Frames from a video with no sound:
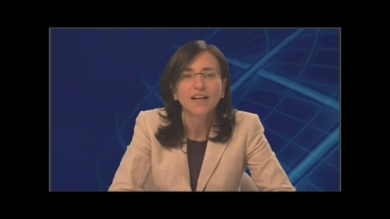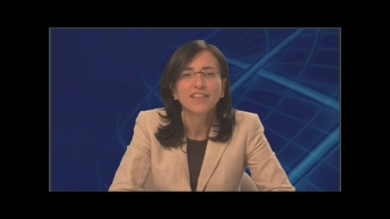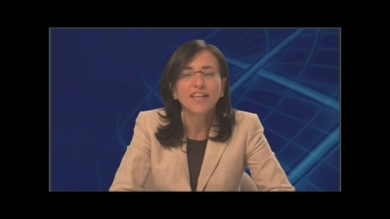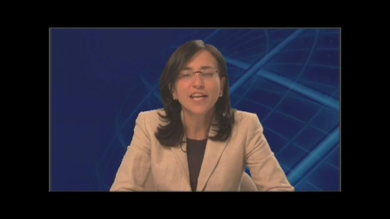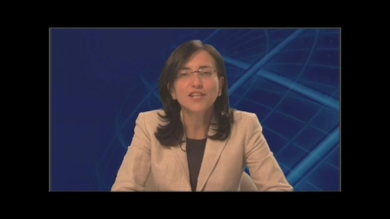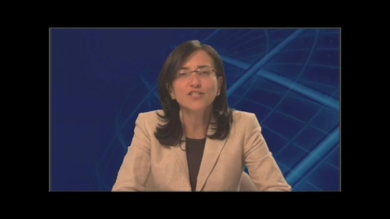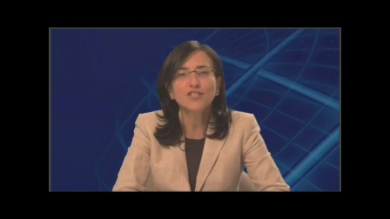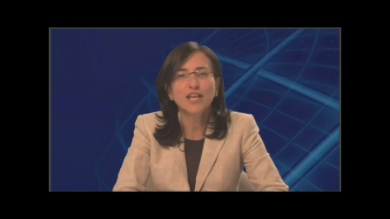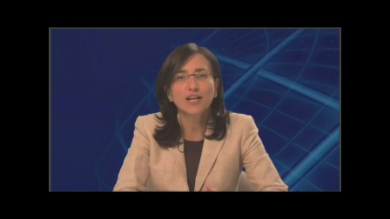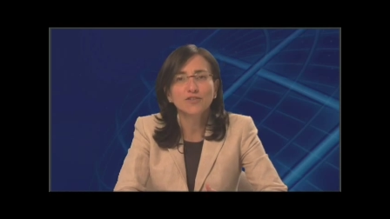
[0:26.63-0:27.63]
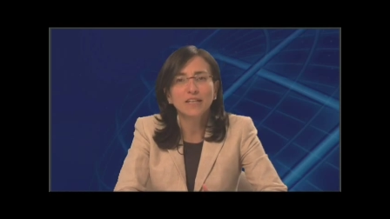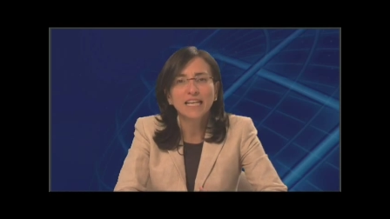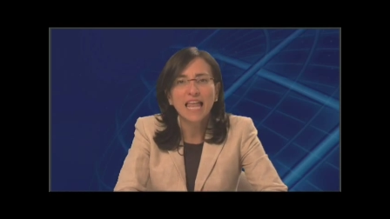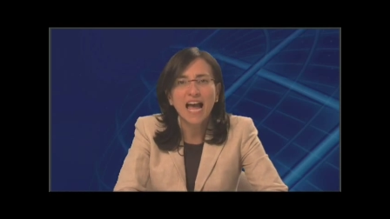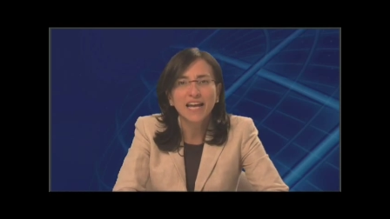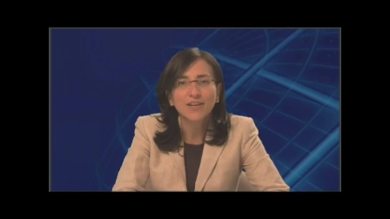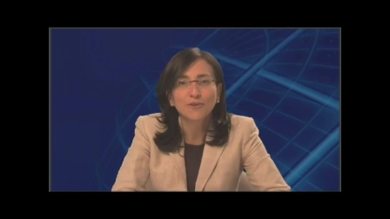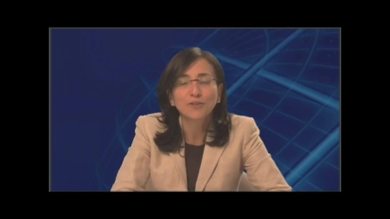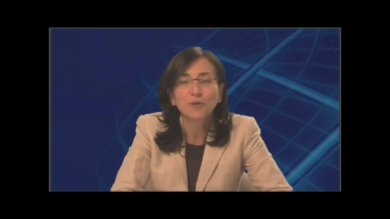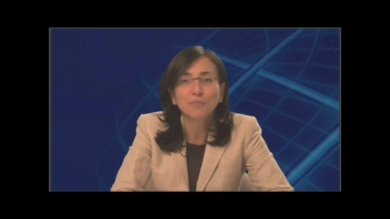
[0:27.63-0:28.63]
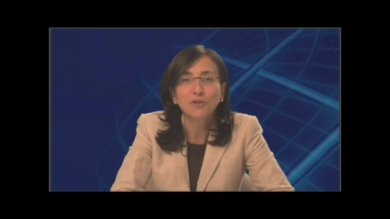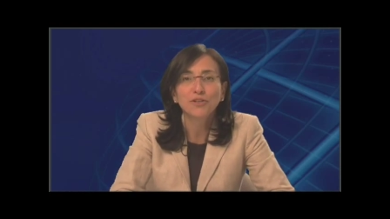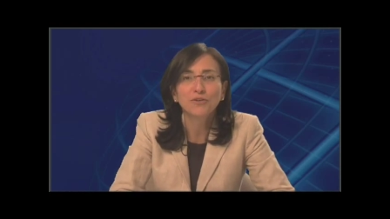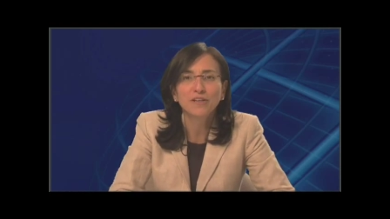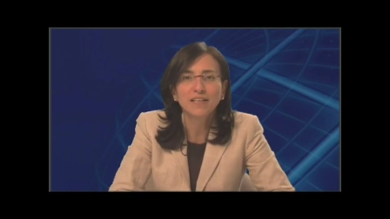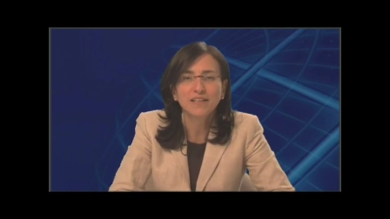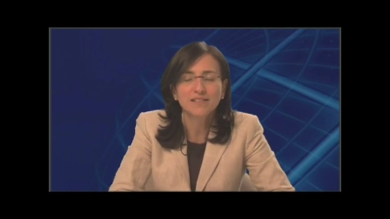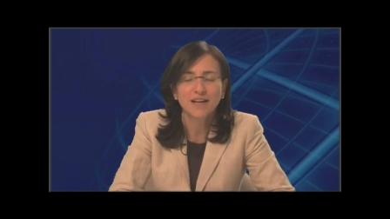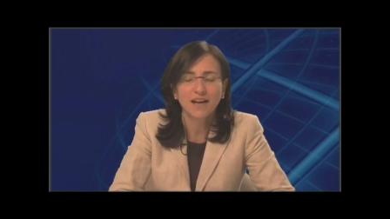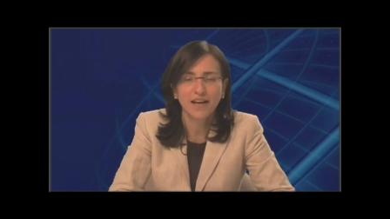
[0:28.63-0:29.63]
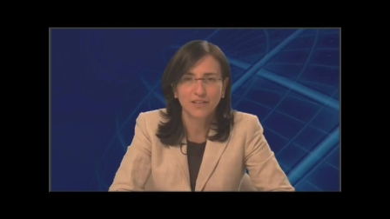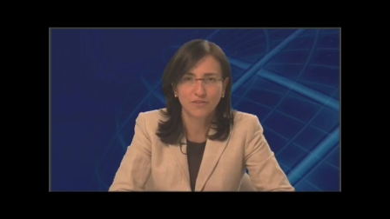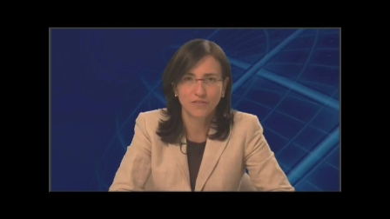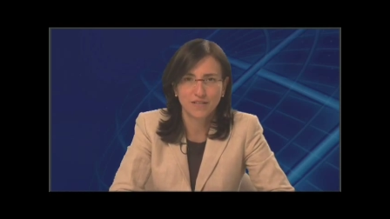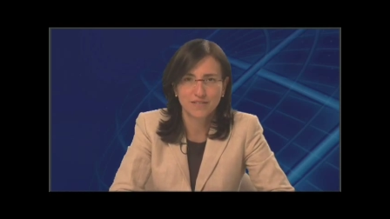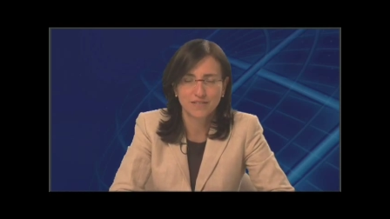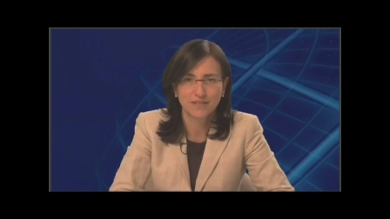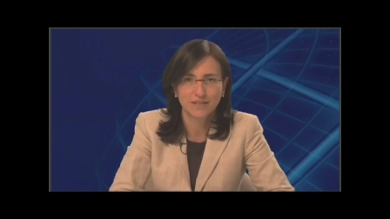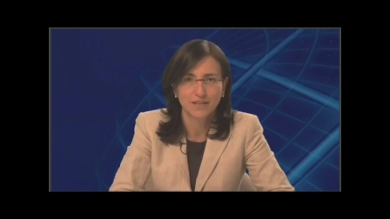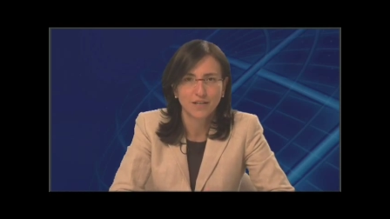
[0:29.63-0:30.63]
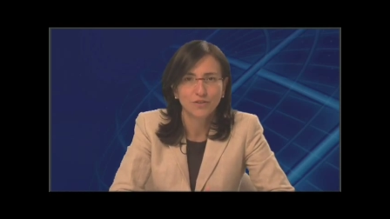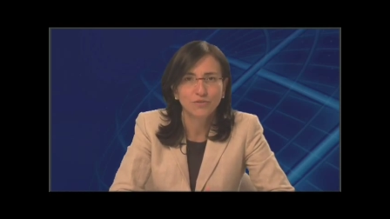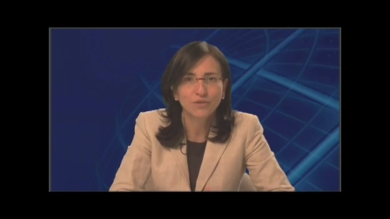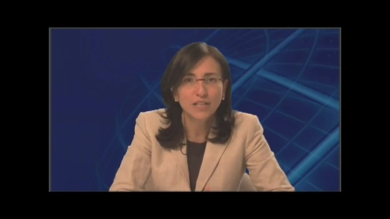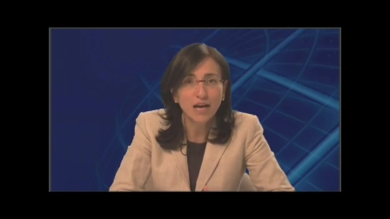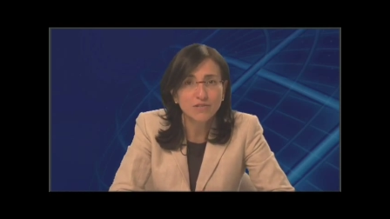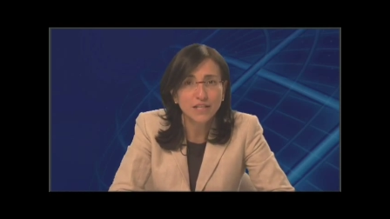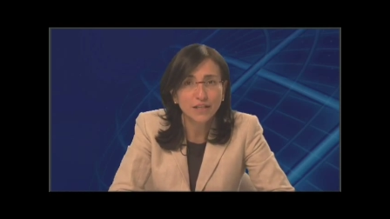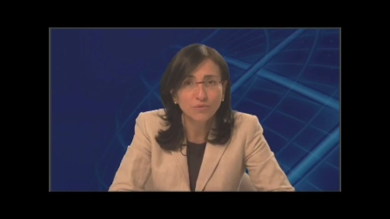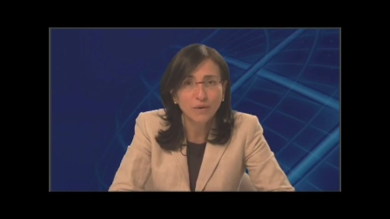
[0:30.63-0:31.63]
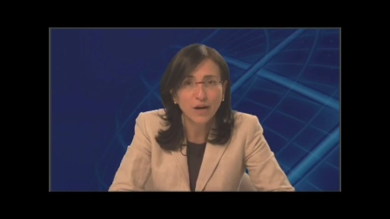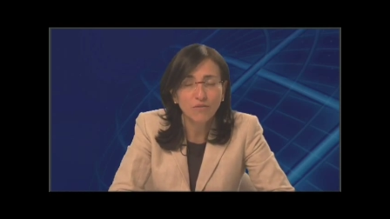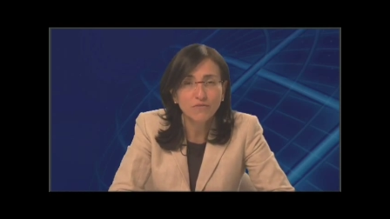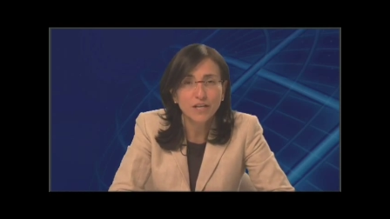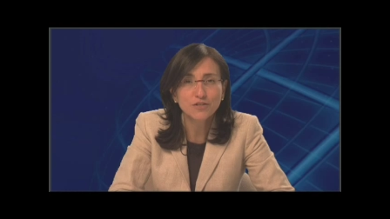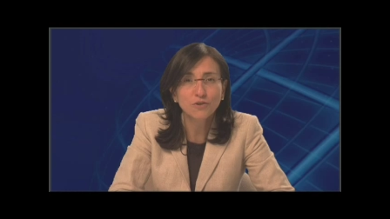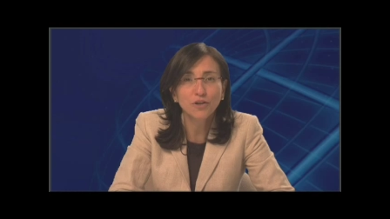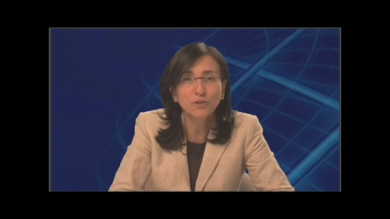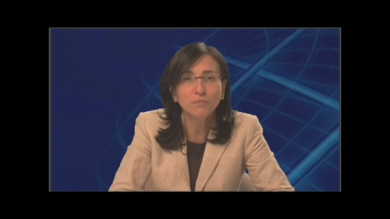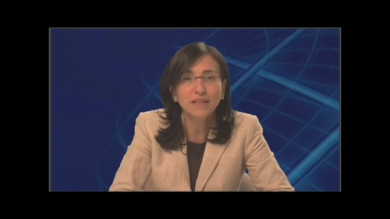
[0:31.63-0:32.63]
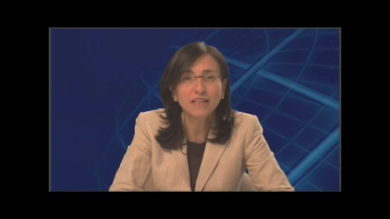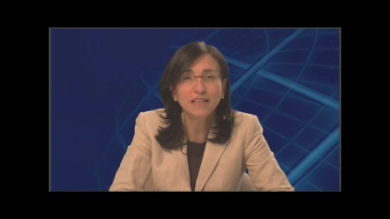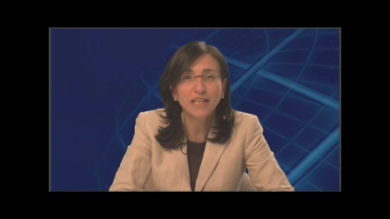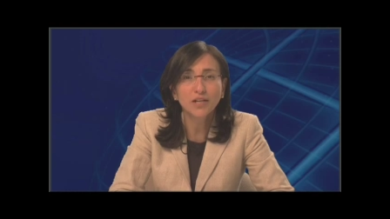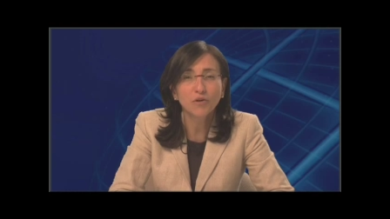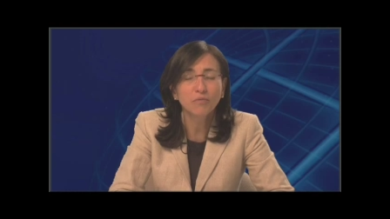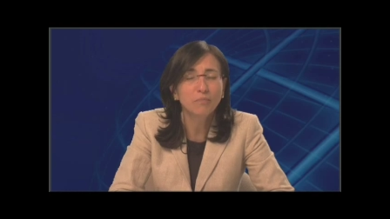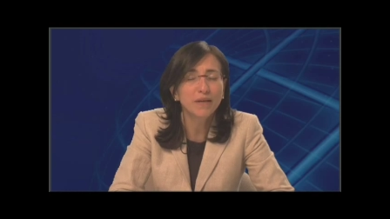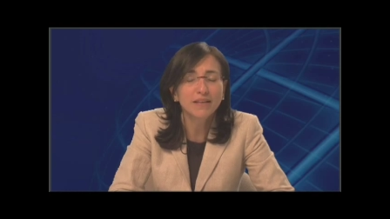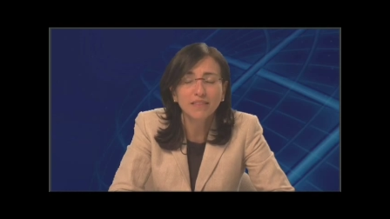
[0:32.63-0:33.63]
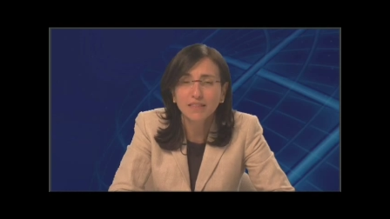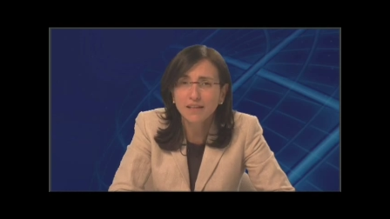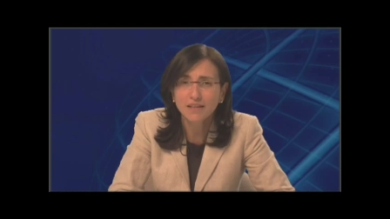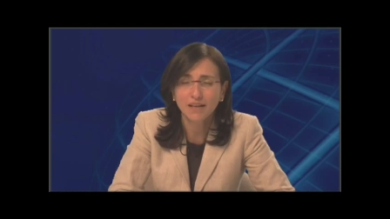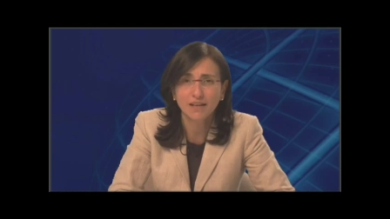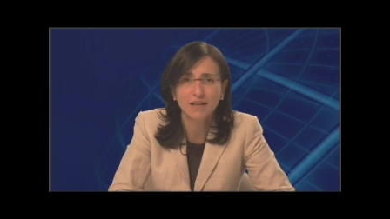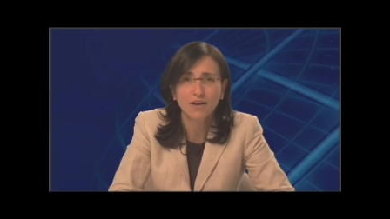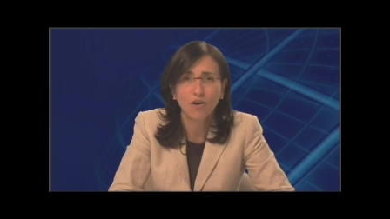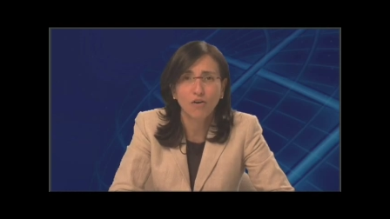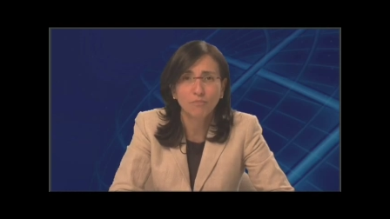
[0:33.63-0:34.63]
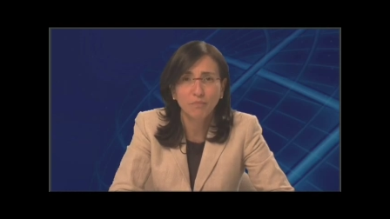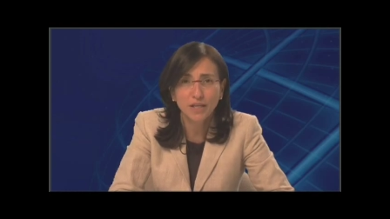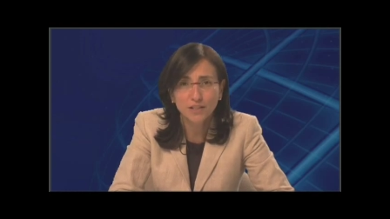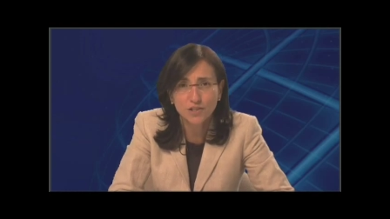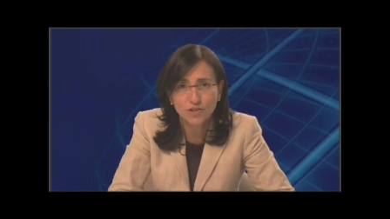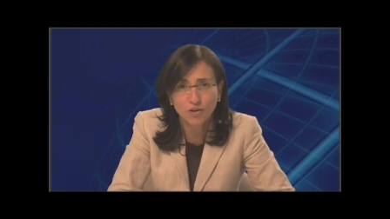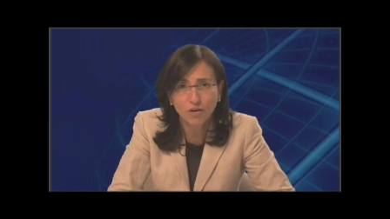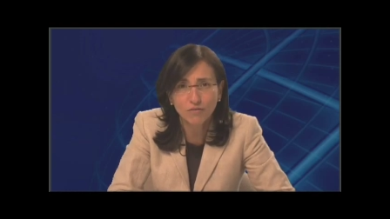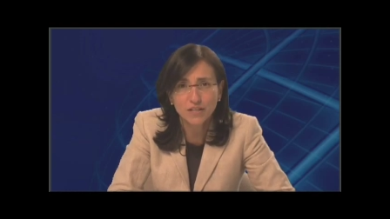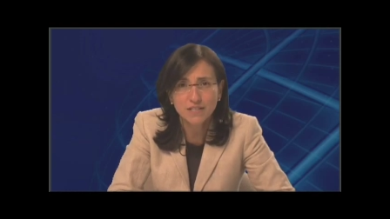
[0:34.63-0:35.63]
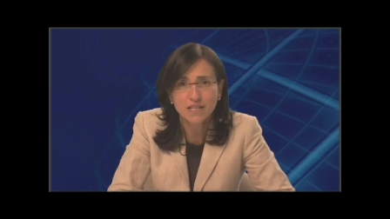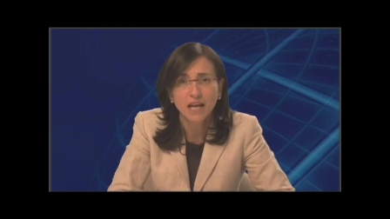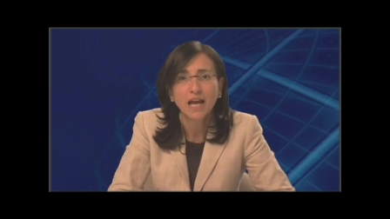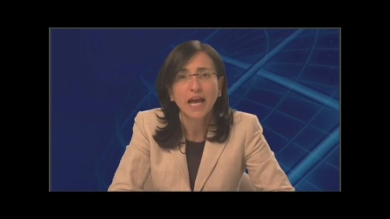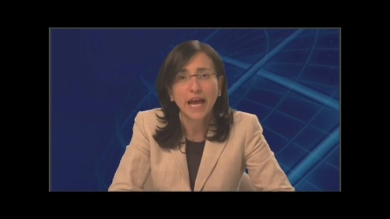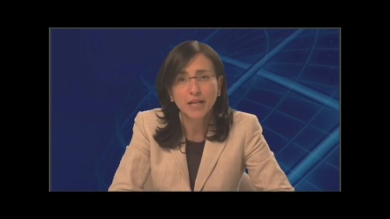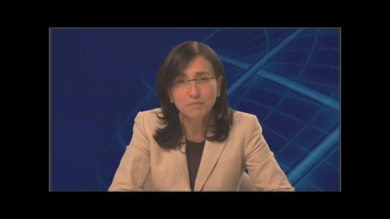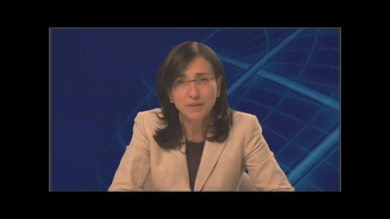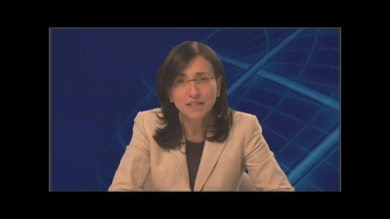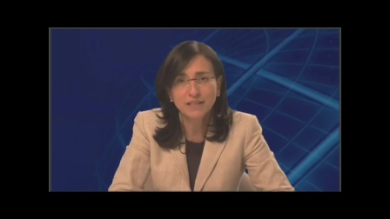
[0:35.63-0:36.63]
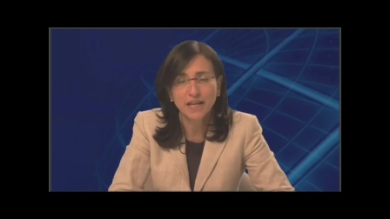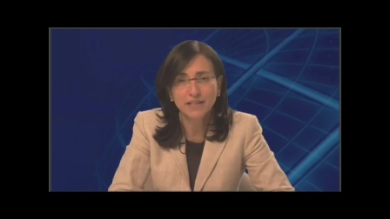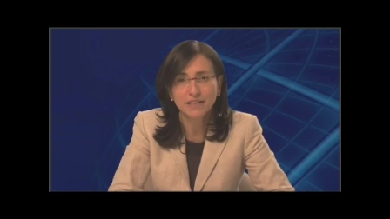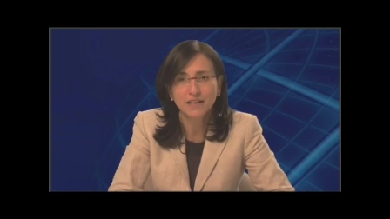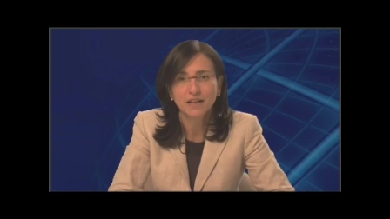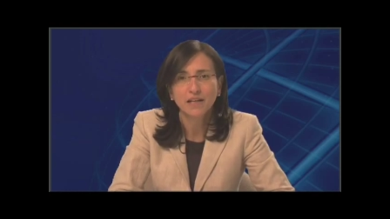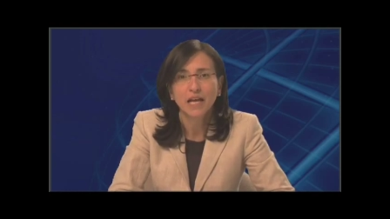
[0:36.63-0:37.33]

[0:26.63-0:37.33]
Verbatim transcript: The answers actually lie on the opportunities ahead of us 2012 is going to be the year of big thinking, of big discoveries and big data.